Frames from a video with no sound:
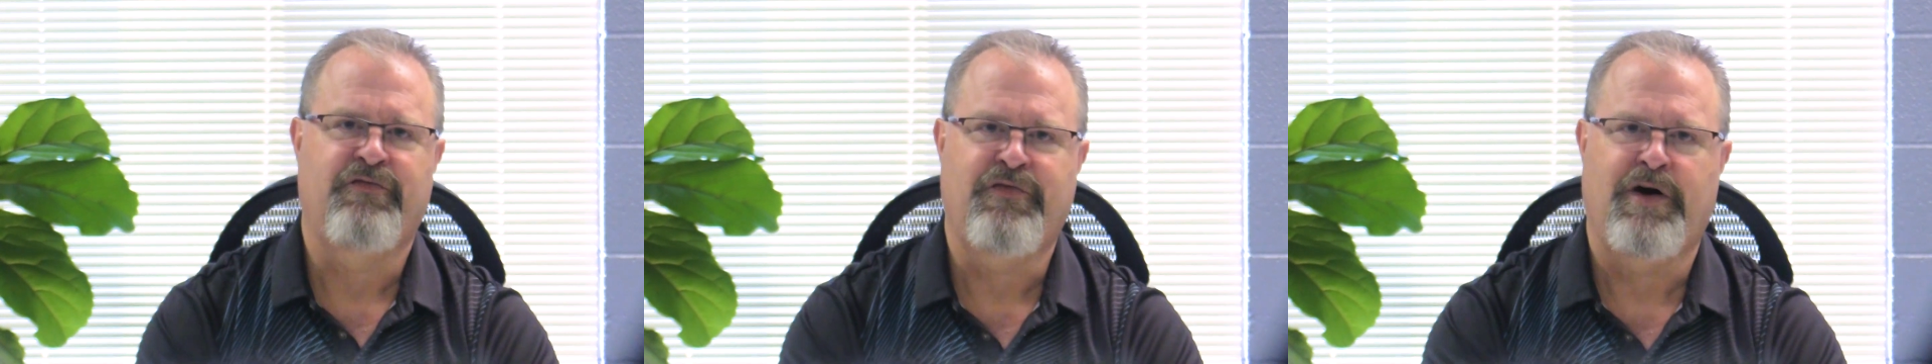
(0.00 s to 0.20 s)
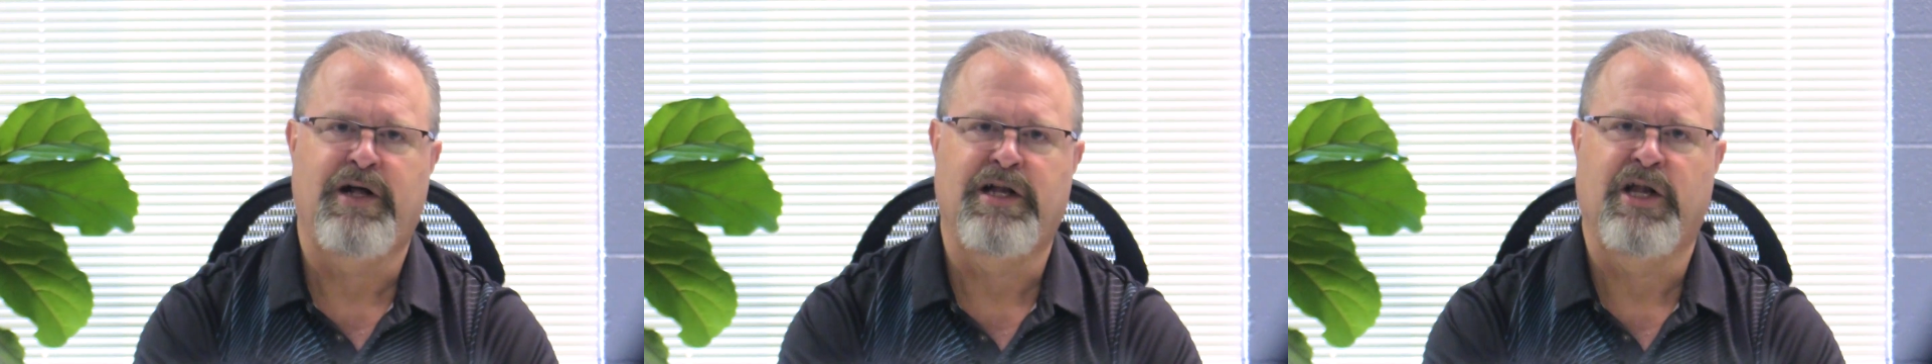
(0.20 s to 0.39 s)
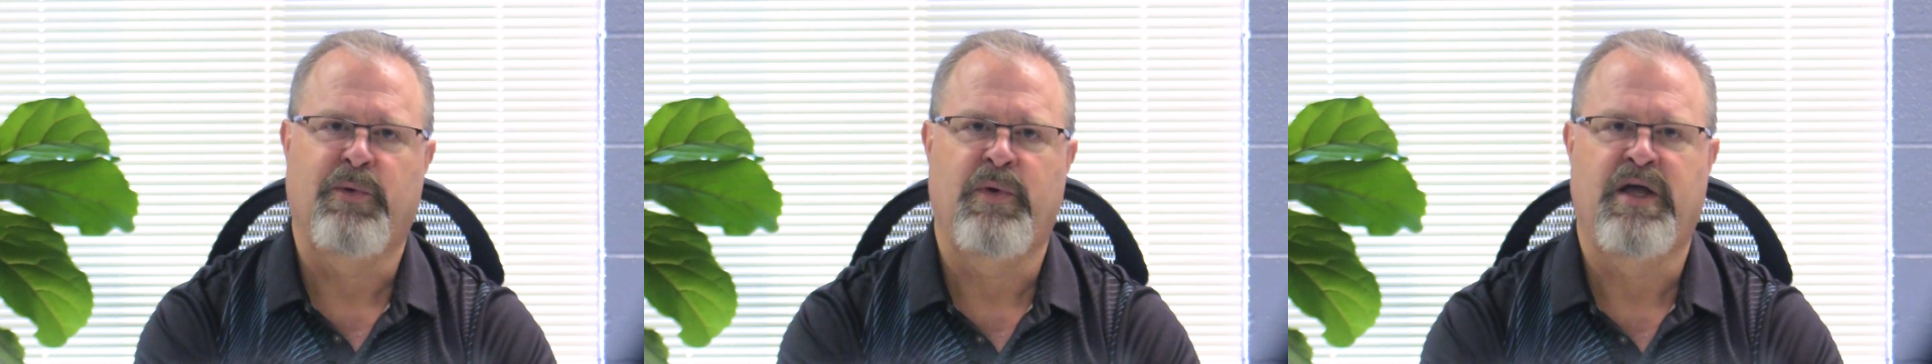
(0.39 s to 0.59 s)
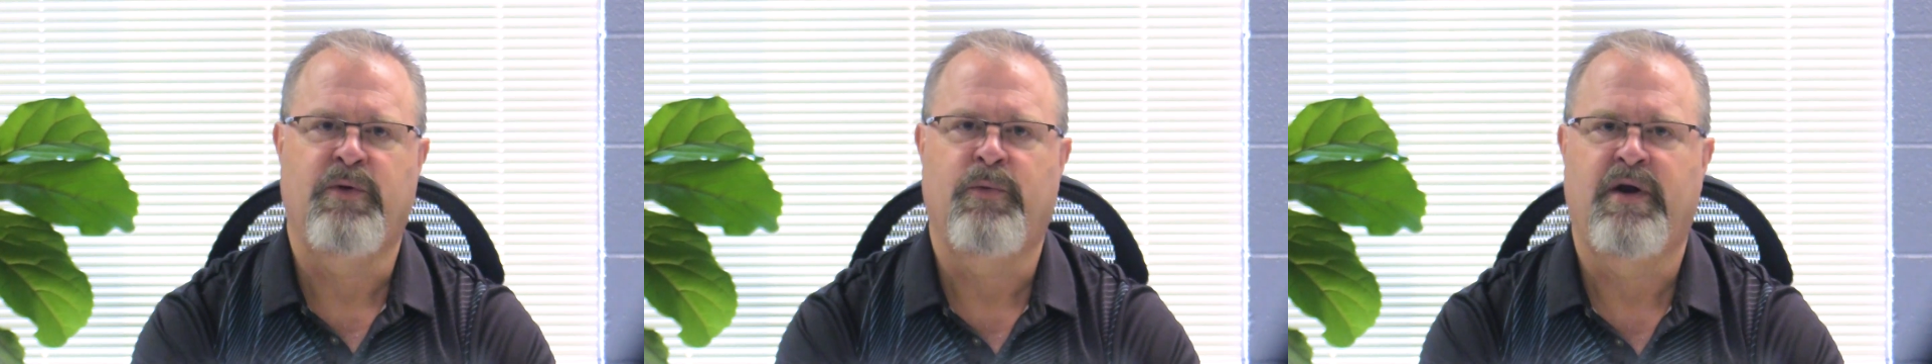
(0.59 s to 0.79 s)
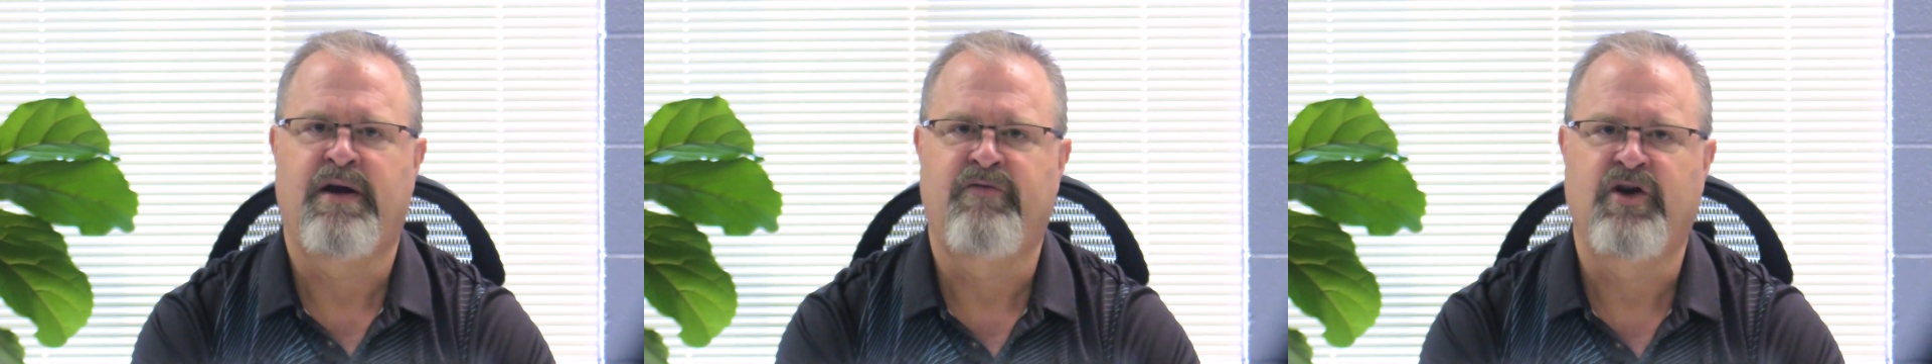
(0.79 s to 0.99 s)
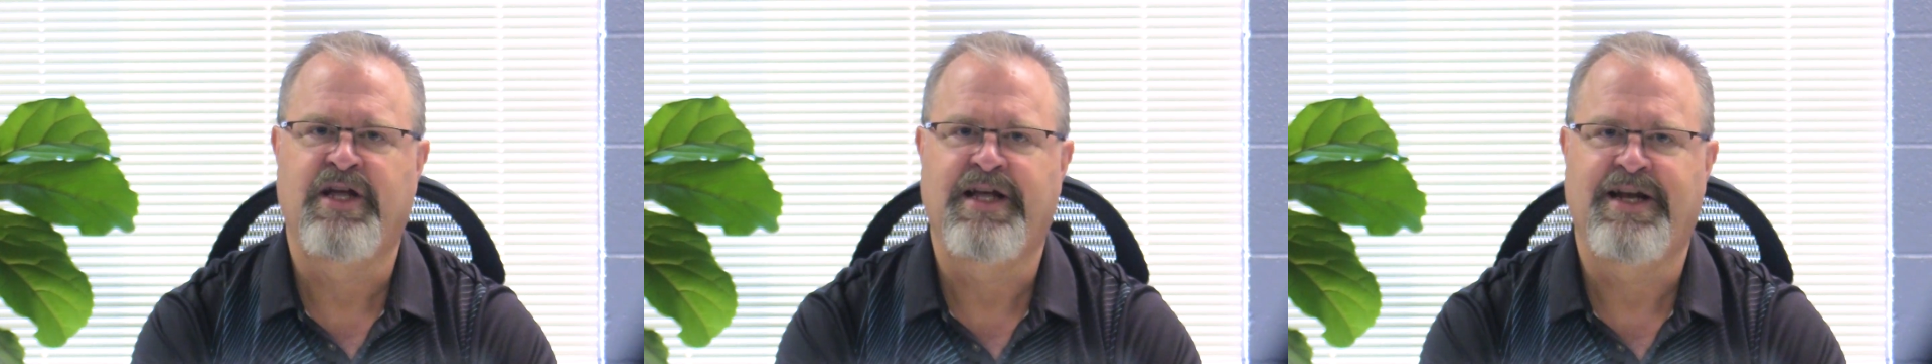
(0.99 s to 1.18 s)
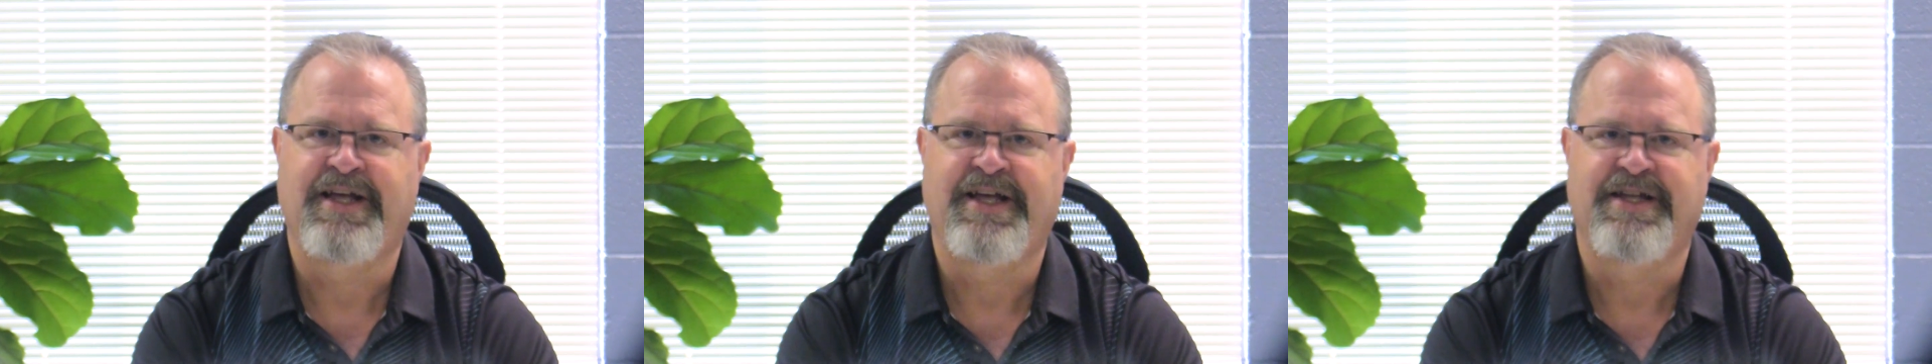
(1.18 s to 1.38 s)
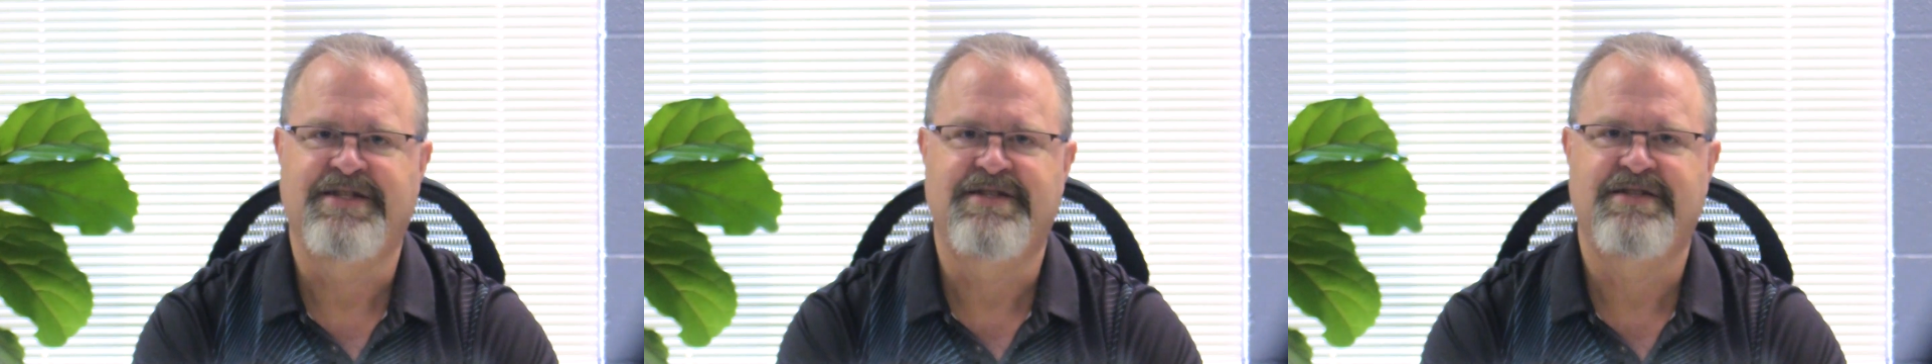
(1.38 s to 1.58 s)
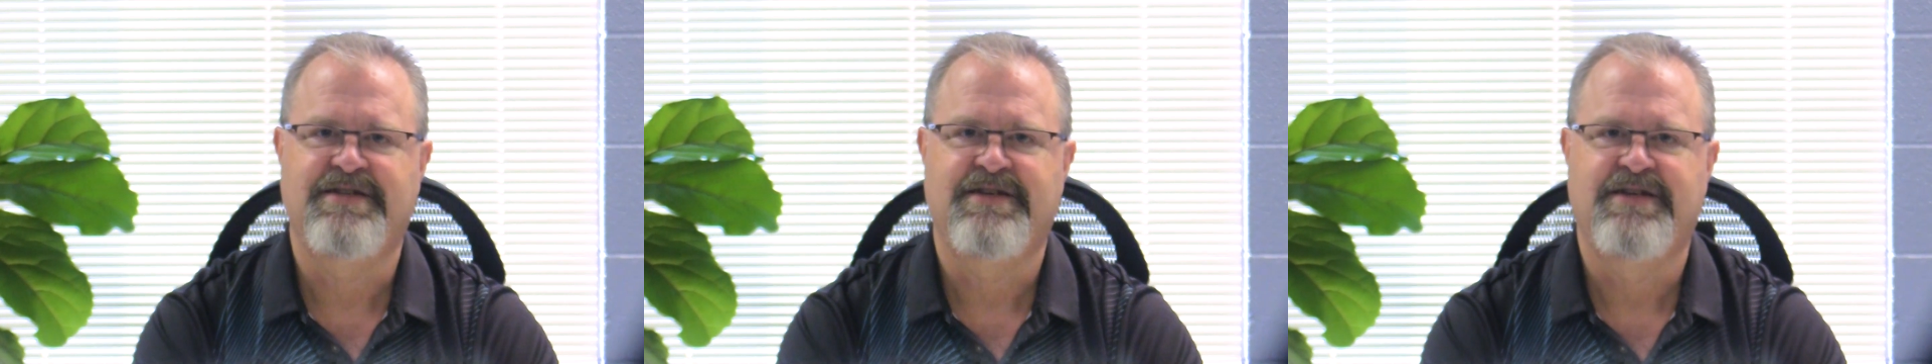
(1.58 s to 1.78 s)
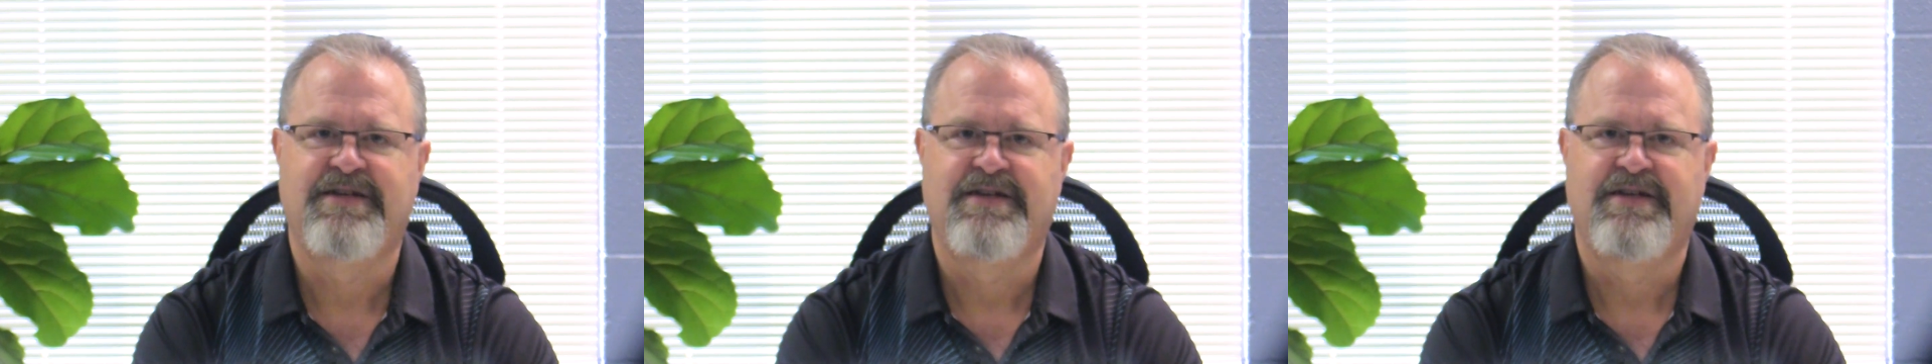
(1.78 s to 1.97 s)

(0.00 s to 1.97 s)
following wherever he leads.